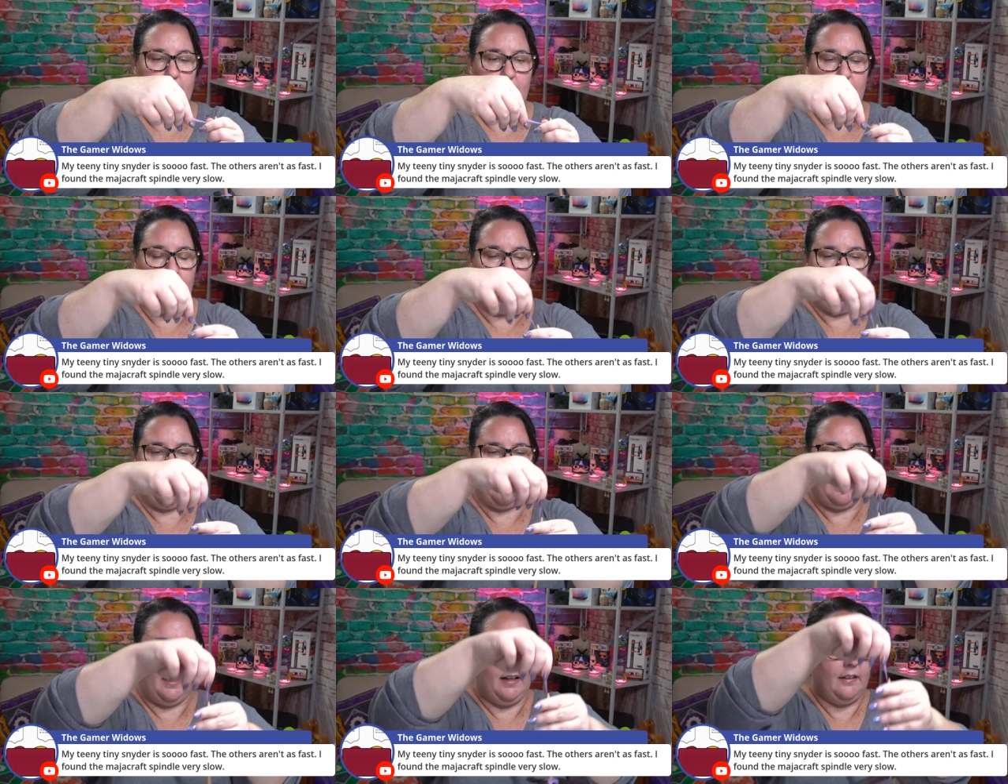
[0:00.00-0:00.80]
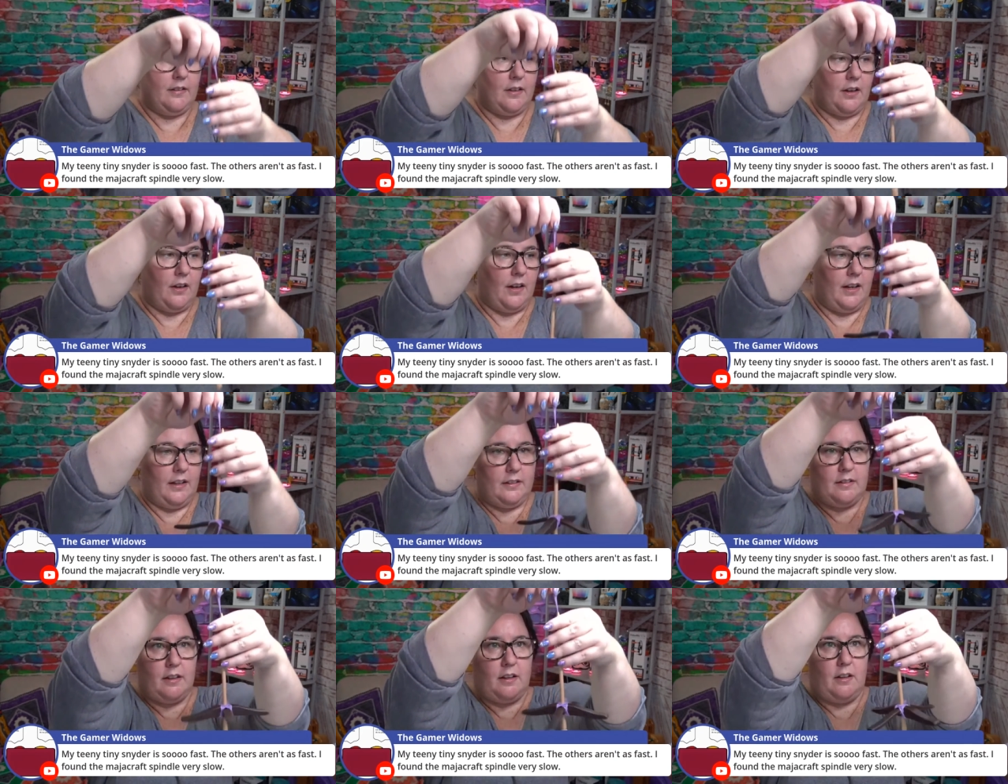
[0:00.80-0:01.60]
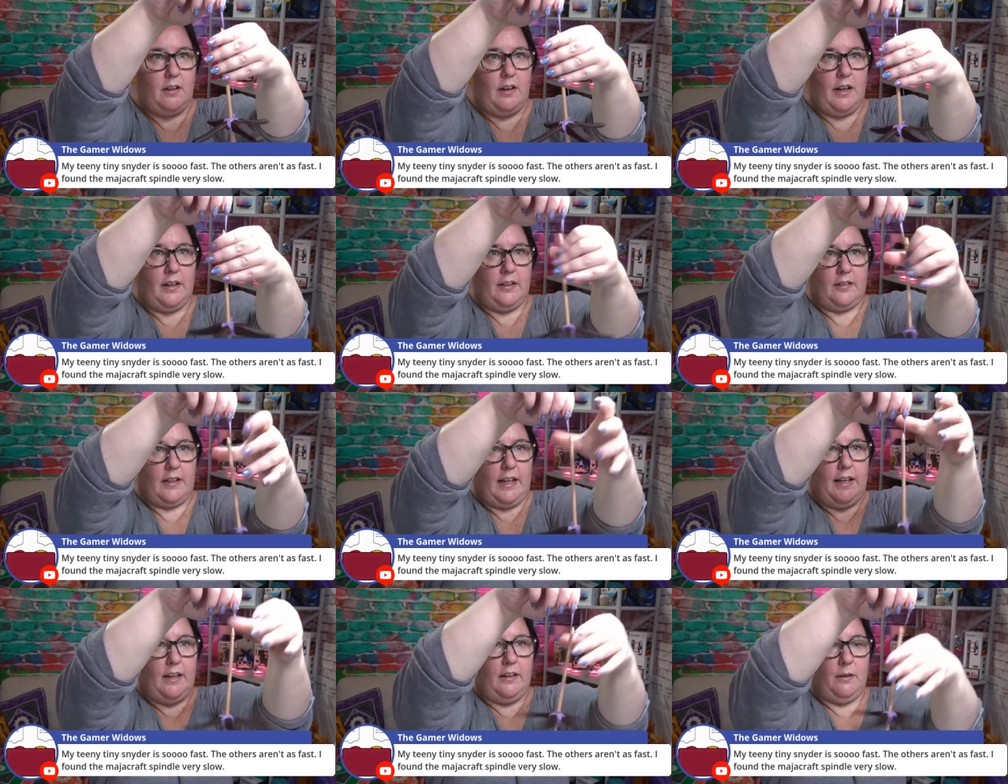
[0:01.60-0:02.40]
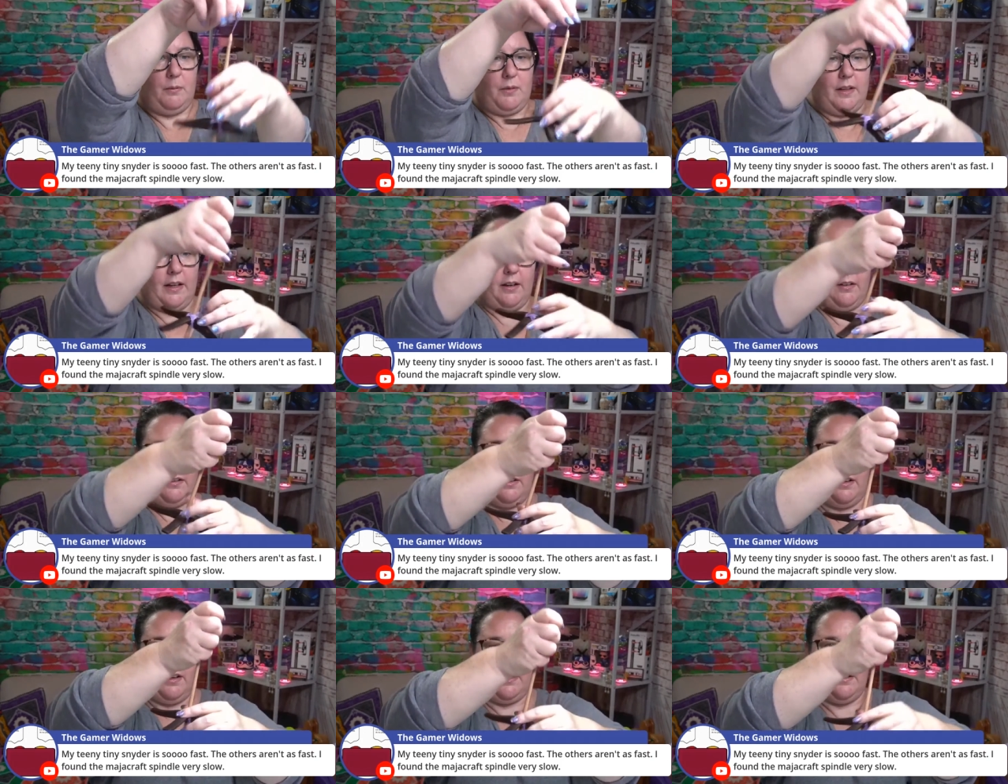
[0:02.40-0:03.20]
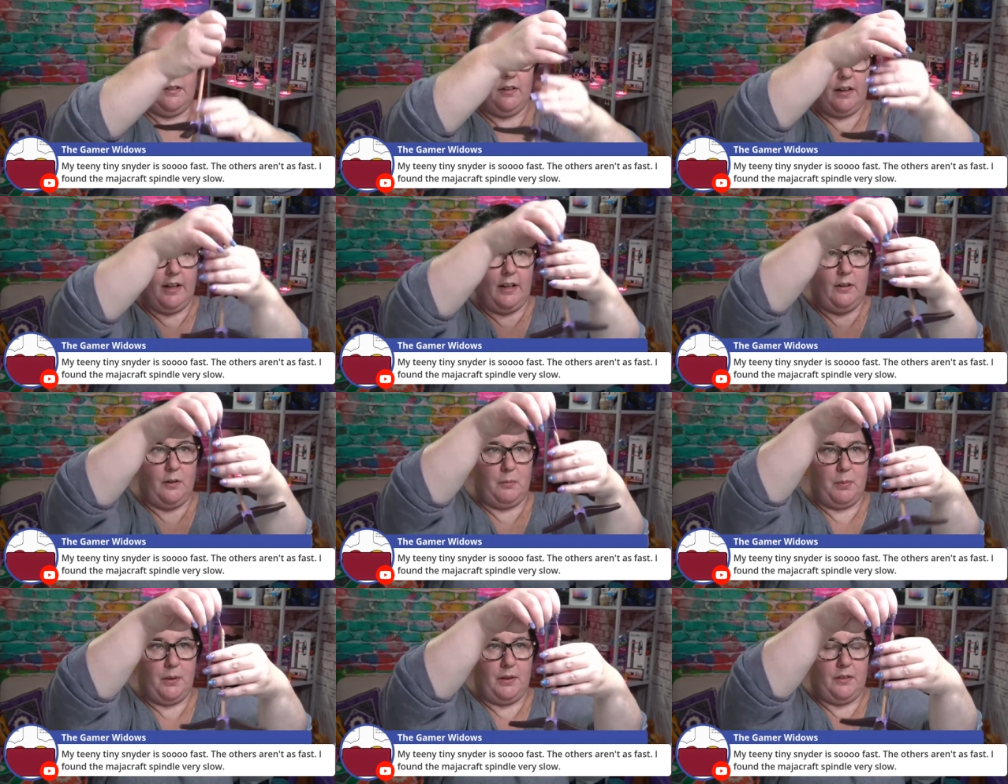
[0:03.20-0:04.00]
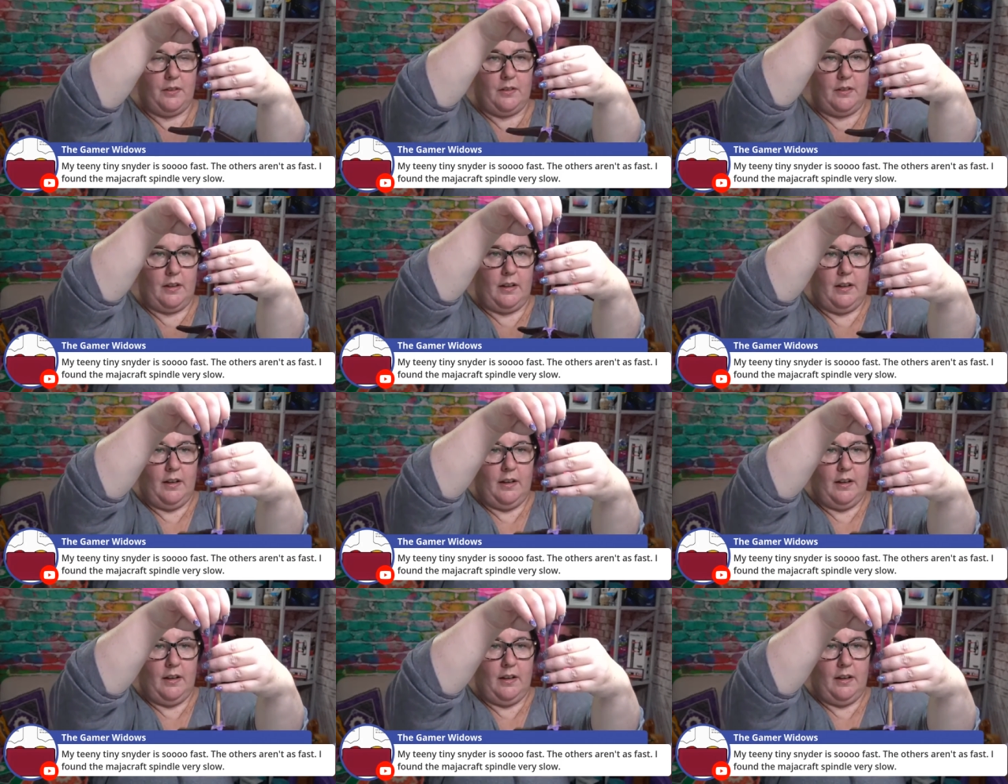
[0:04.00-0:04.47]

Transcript: And then these guys, the gliders, they, oops, hang on. I did not get a good purchase.